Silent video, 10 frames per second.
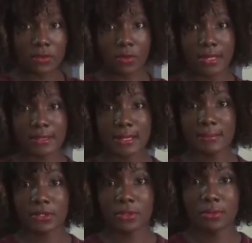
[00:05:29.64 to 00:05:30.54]
your exact
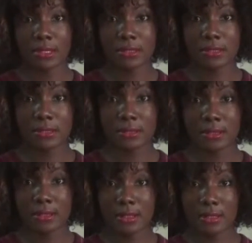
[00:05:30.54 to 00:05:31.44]
measurements.
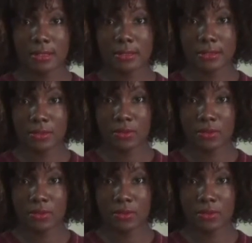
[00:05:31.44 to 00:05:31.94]
So